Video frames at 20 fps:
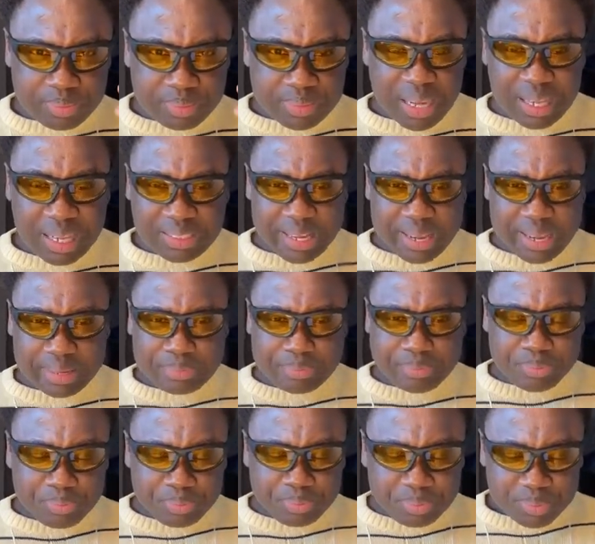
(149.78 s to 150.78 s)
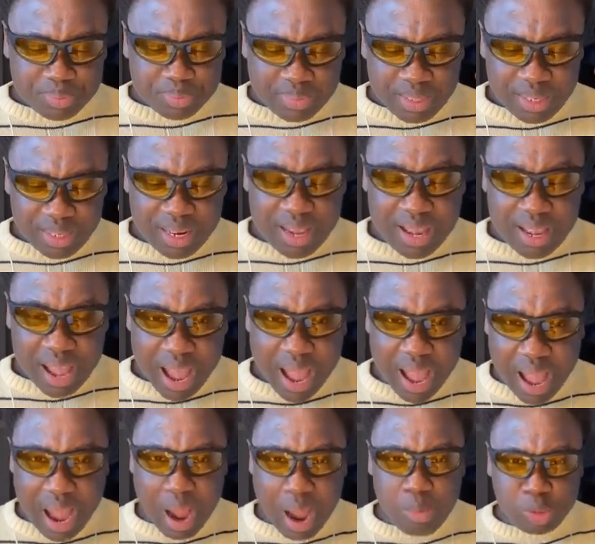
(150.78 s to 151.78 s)
na se
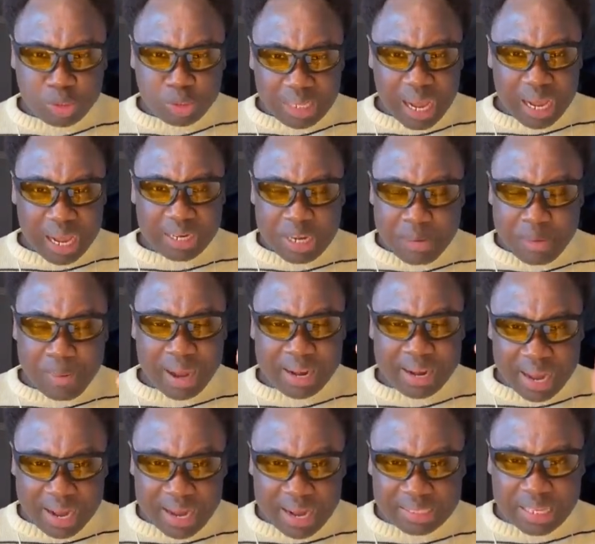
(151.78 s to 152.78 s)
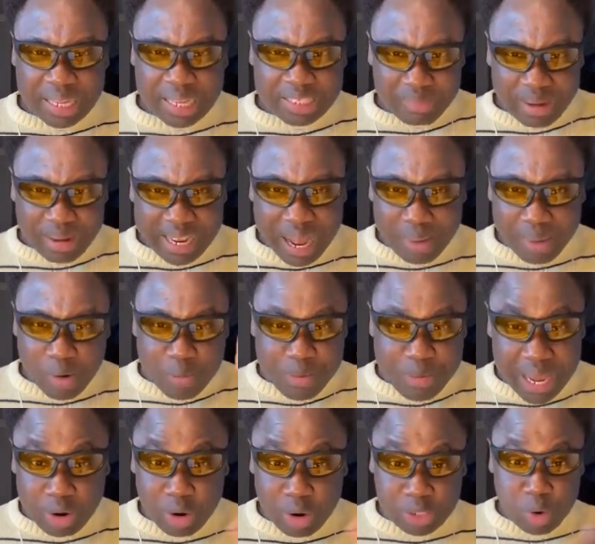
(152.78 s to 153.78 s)
abusia nipa na na se etima ya ma
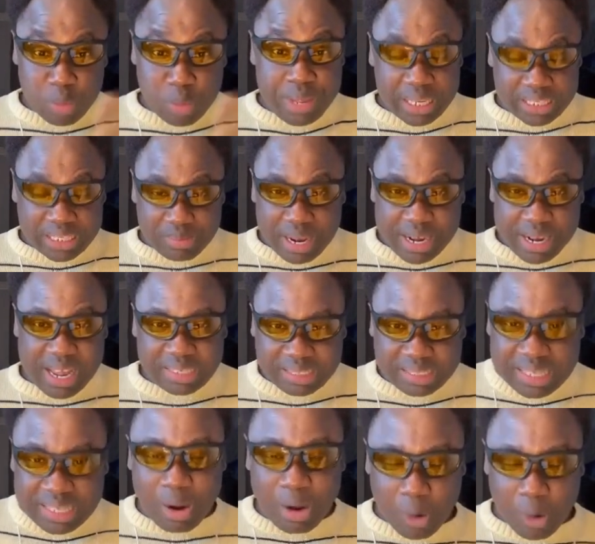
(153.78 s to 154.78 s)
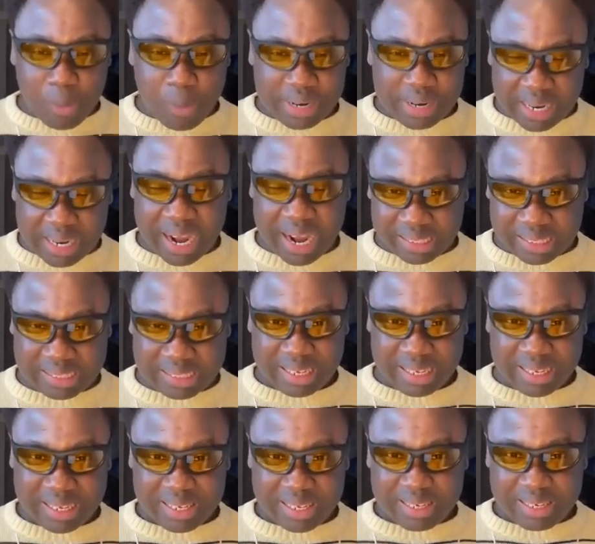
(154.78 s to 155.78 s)
obia na se obia tima dia se nyankopon ne da na se
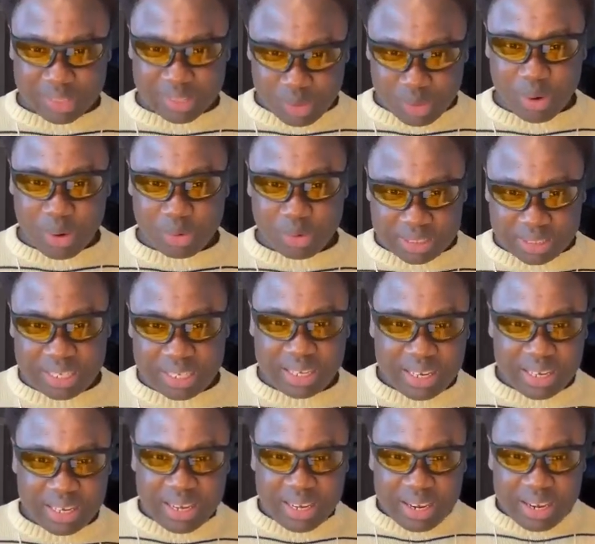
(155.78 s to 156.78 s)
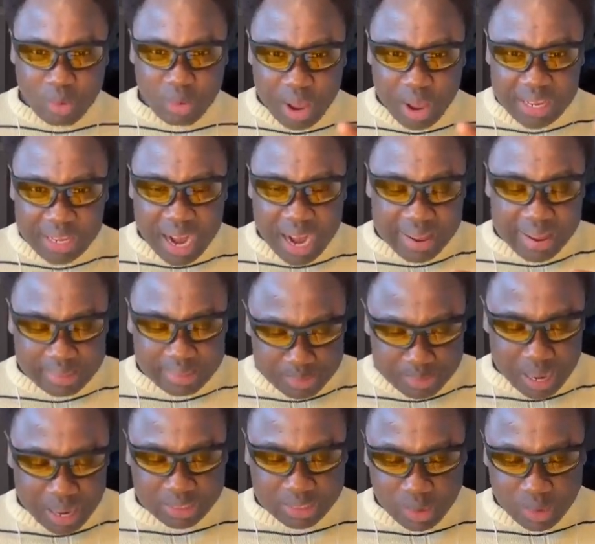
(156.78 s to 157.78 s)
se wa hu nti we nyina ye
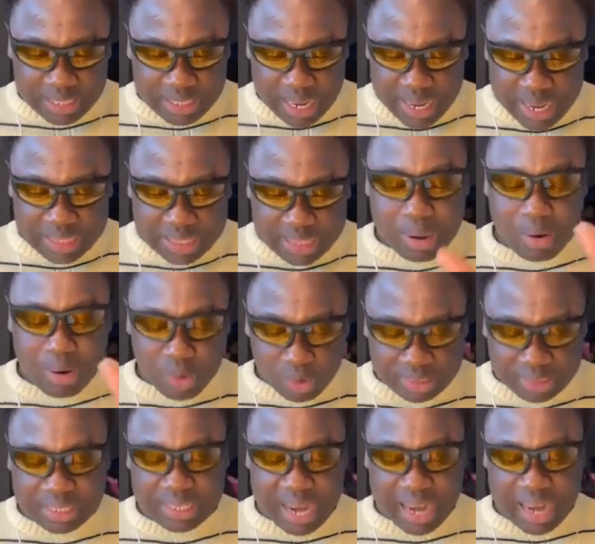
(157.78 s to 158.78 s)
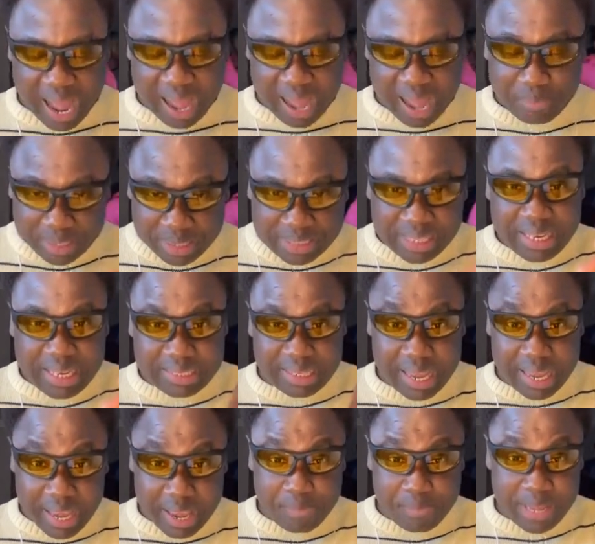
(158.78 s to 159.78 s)
smart ways ya etima consider me jiri
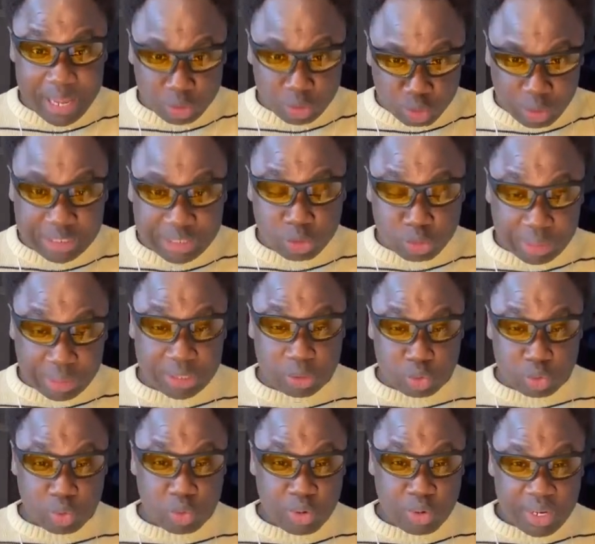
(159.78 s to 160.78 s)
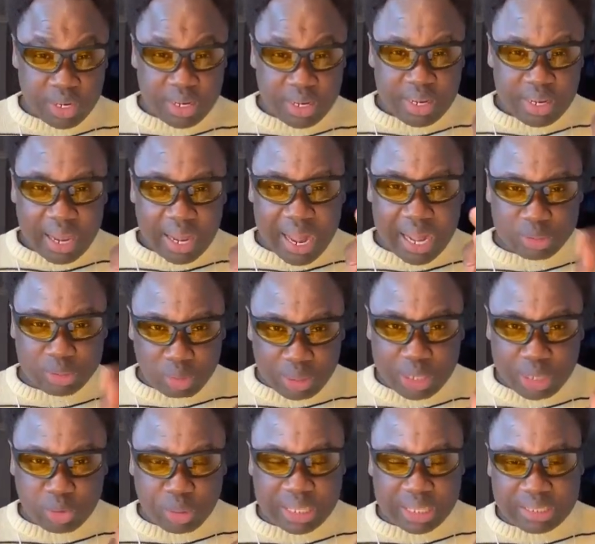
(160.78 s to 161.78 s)
se e bia 2022
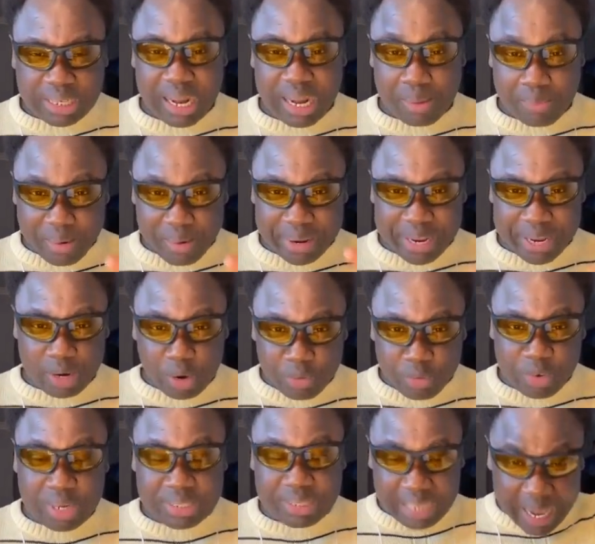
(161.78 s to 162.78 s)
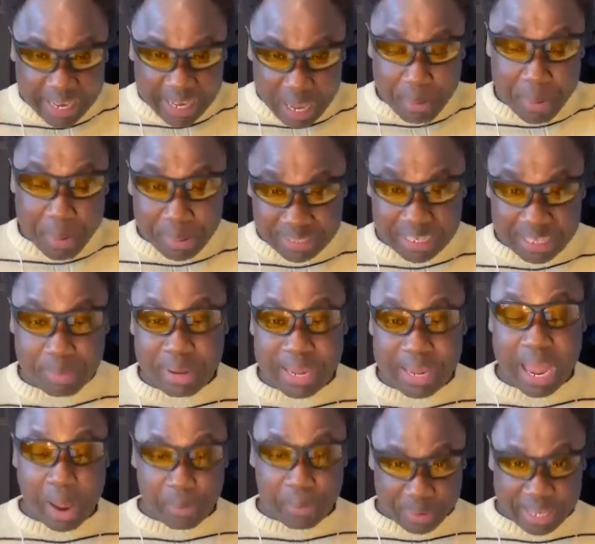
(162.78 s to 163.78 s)
2023 American lottery na sam ye be pese ye
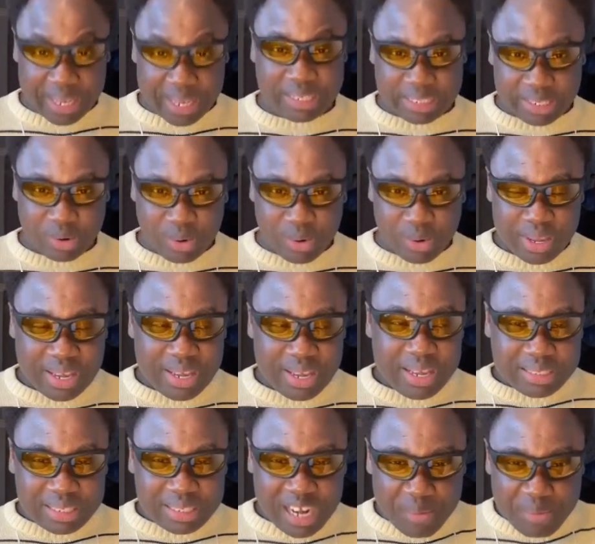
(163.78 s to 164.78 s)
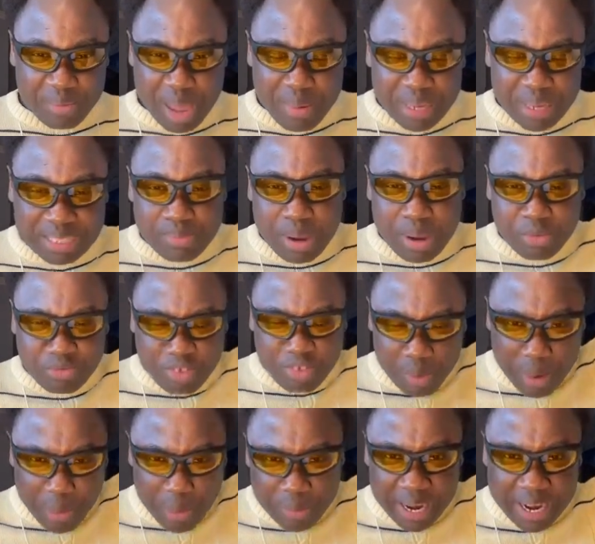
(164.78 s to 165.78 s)
be application no se na bi e betima
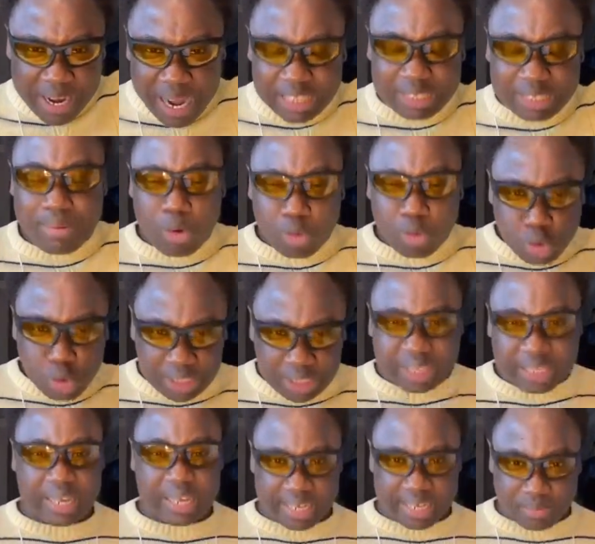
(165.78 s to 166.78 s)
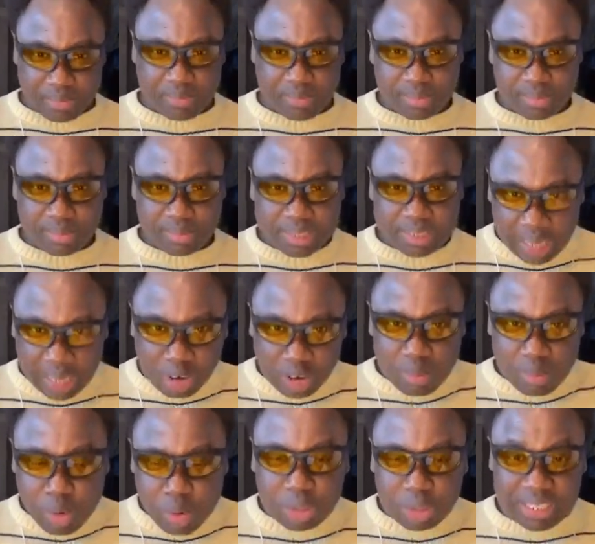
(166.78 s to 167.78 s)
twa bebre na etima gu sisanim ti anu
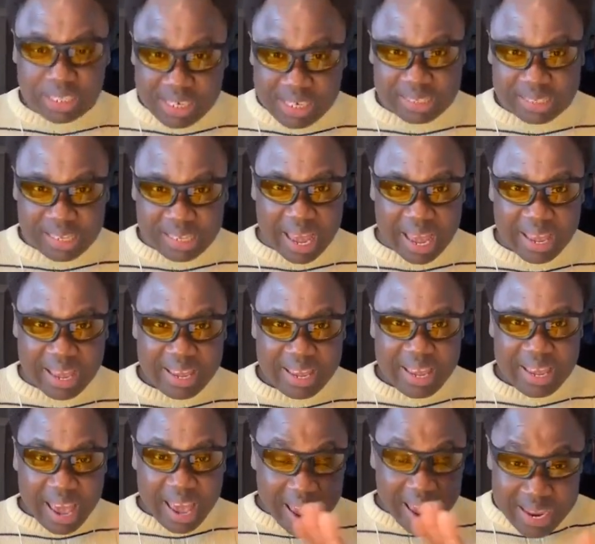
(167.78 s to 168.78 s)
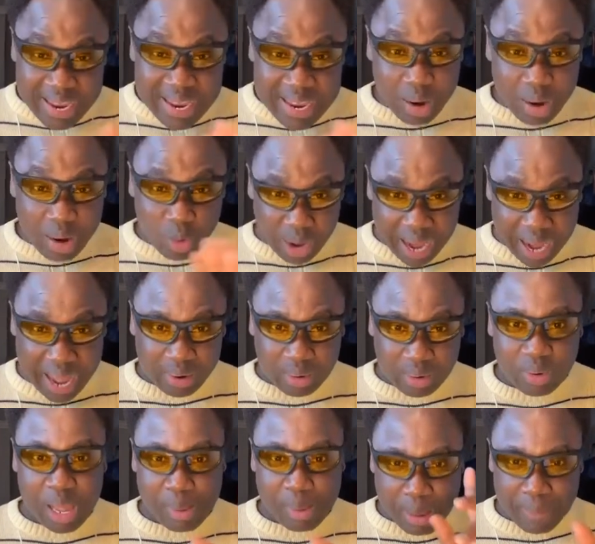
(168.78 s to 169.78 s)
me wo jiri se and your
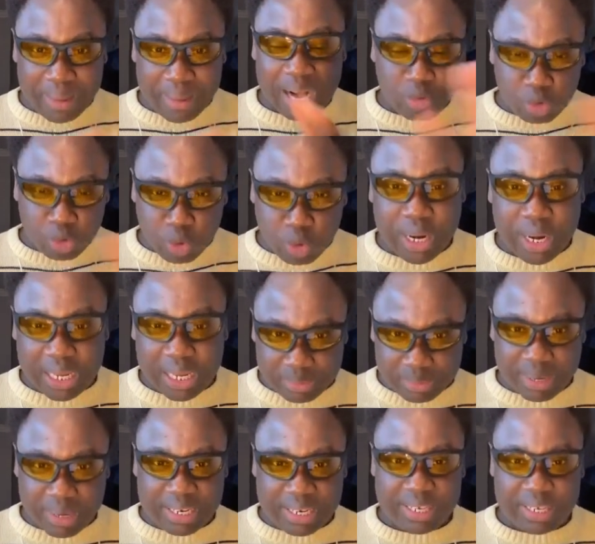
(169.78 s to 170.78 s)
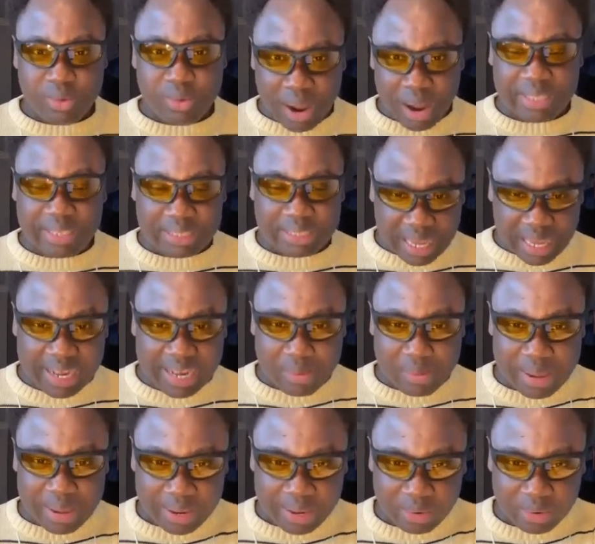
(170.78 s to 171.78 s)
crown, a better donate medi. Why, it's a
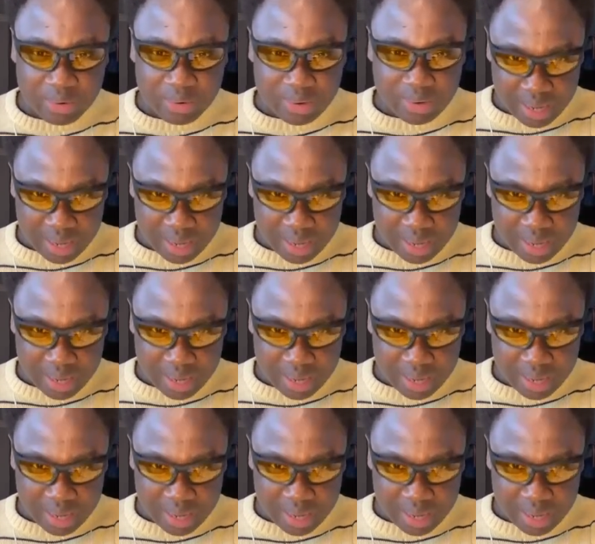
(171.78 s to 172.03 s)
bano.